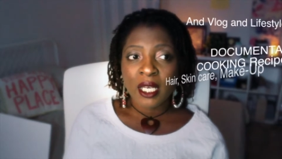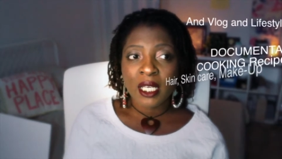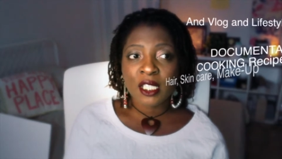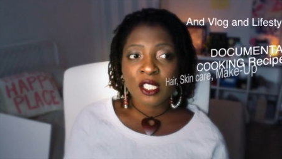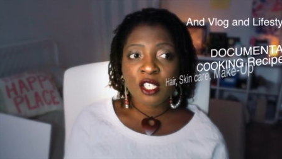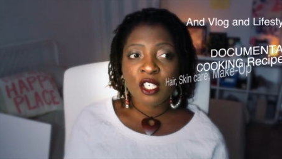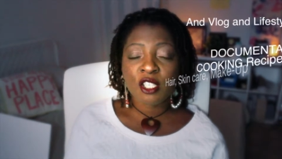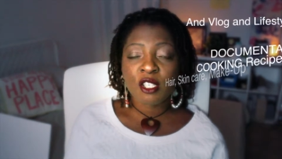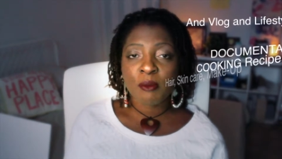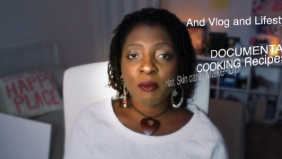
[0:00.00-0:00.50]

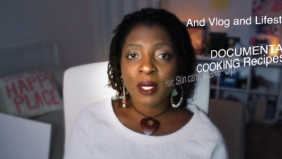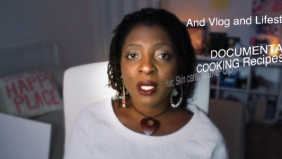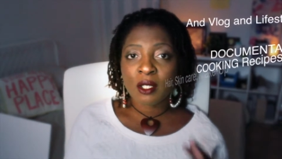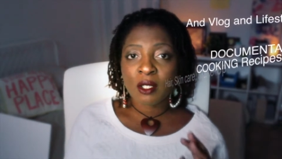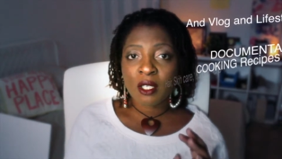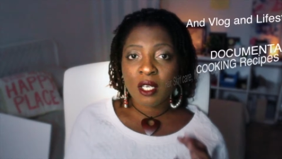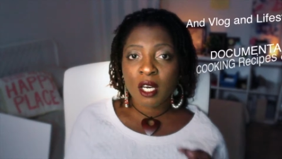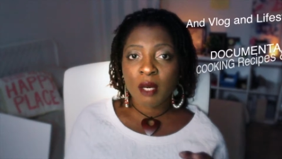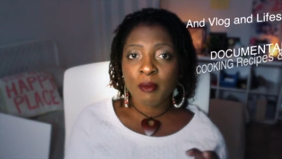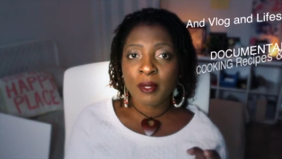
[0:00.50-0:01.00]
it's just
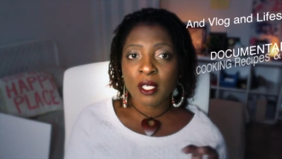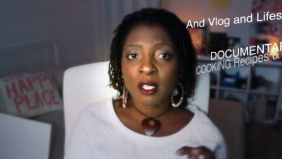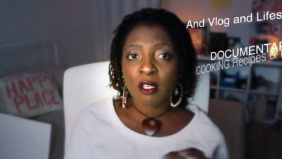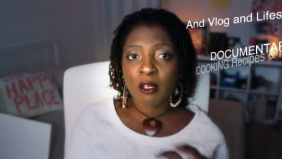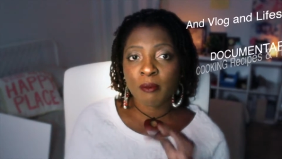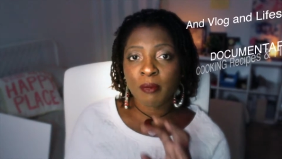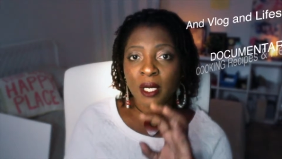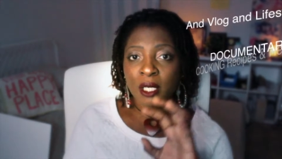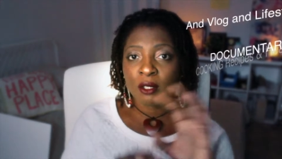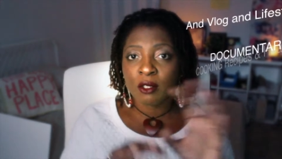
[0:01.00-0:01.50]
about the comment
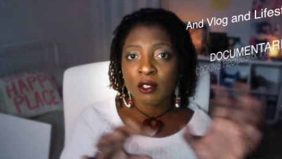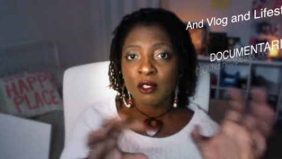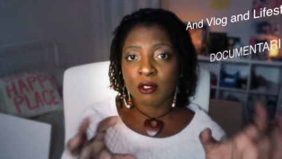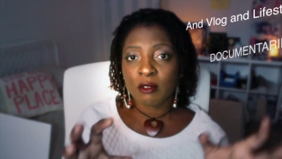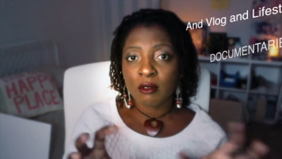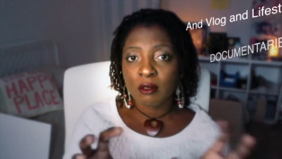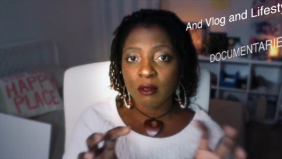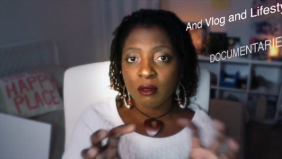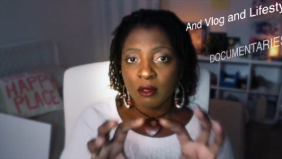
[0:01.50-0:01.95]
about the